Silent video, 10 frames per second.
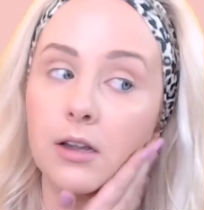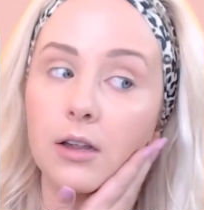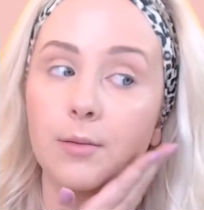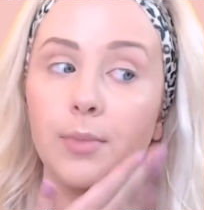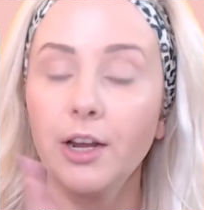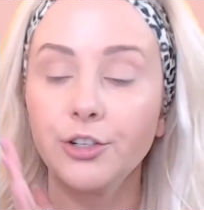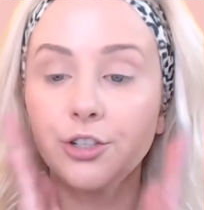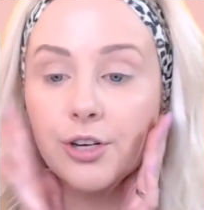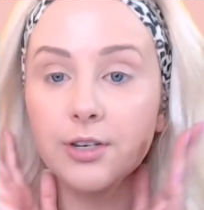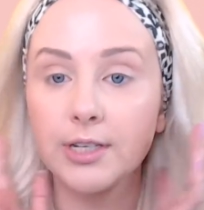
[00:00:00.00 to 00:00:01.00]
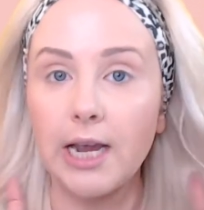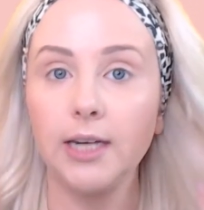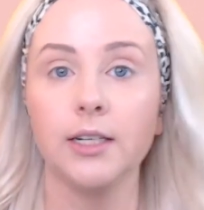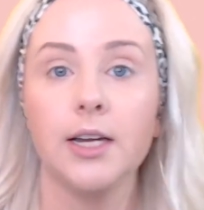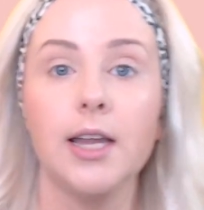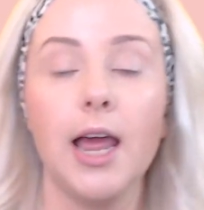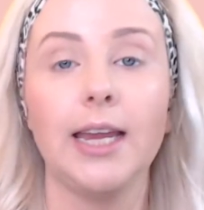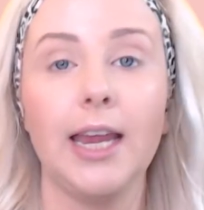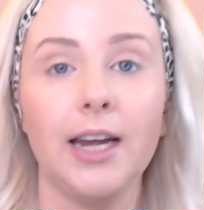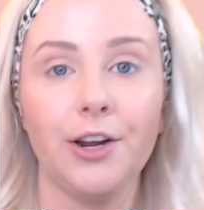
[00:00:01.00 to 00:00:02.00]
blush done.
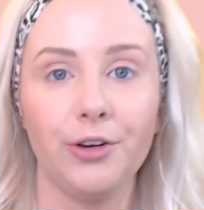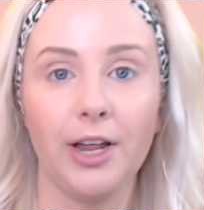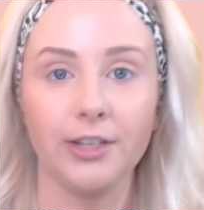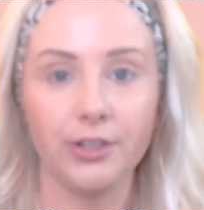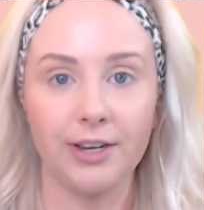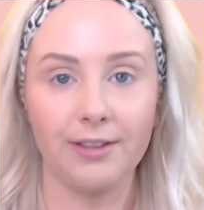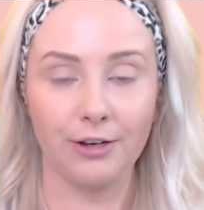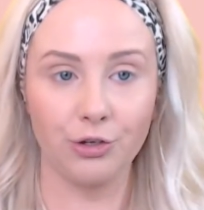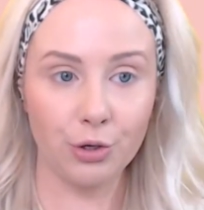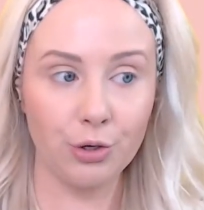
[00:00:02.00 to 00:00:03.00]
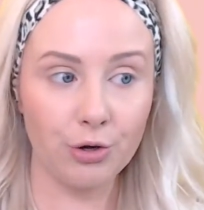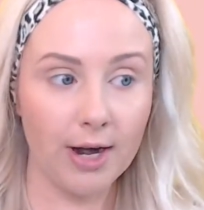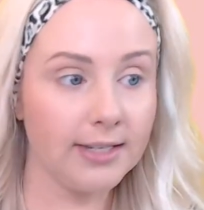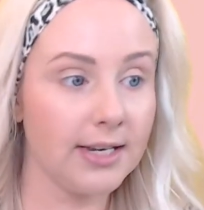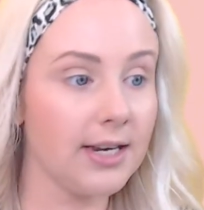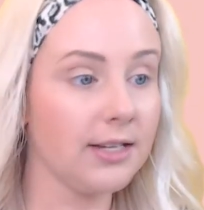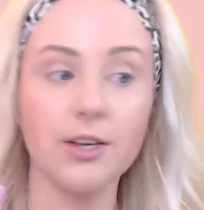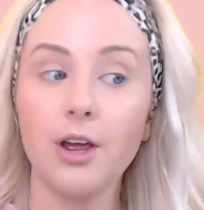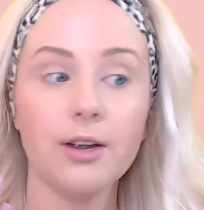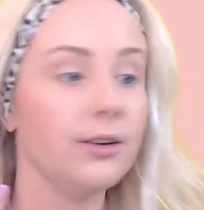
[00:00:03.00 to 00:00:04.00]
Again, I don't like anything too crazy,
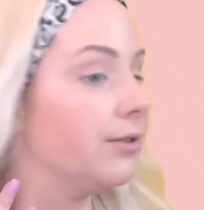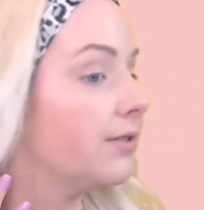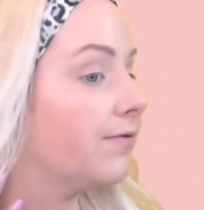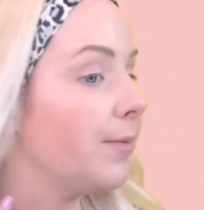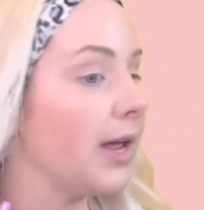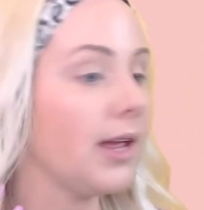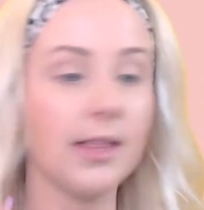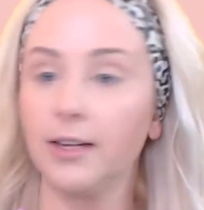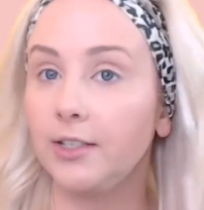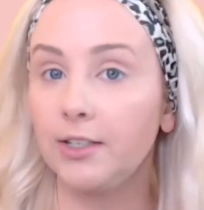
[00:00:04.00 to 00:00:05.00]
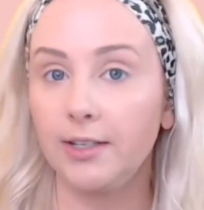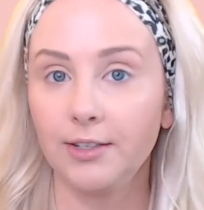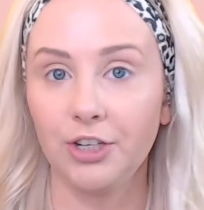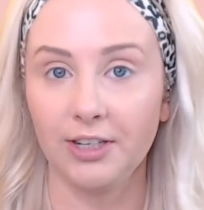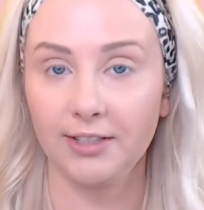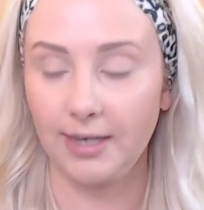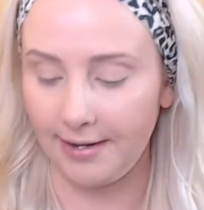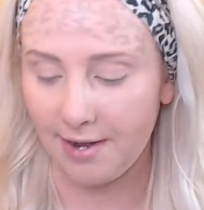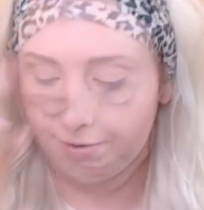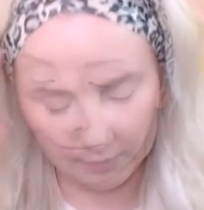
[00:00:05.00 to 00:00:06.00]
so for me that's just
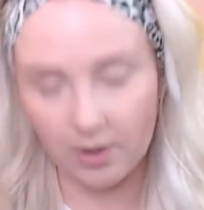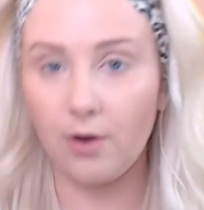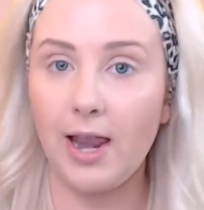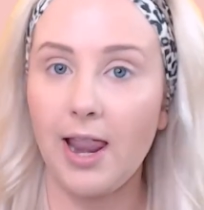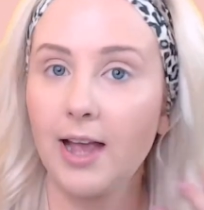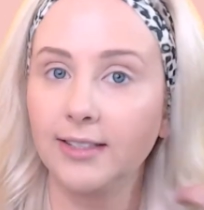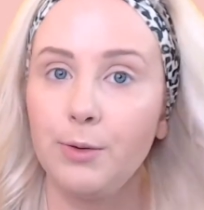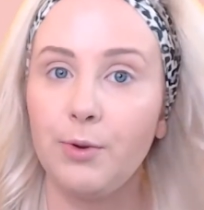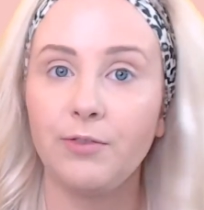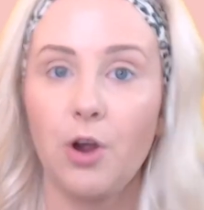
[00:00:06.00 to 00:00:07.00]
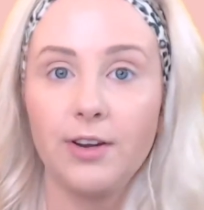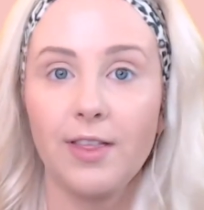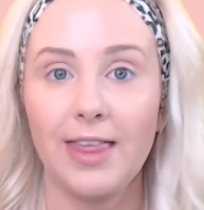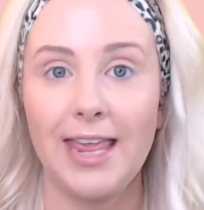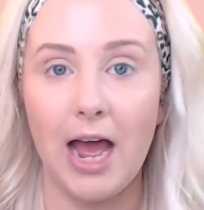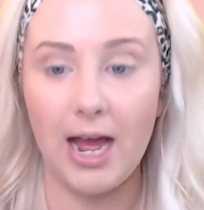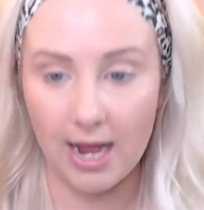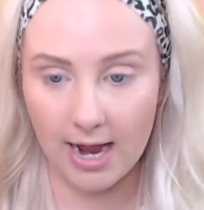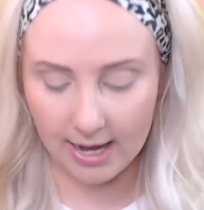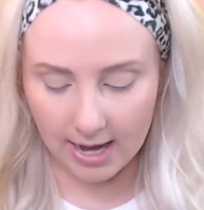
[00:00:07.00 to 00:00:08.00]
enough. So lastly, we've got the
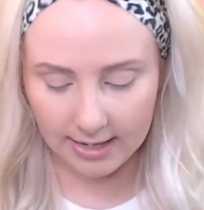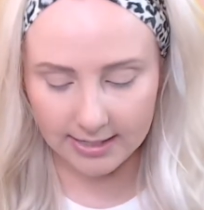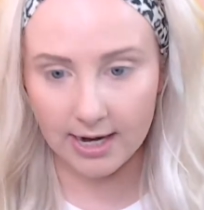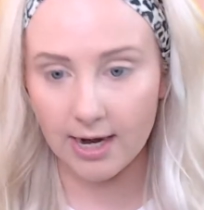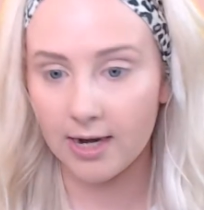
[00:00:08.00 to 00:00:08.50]
highlighter,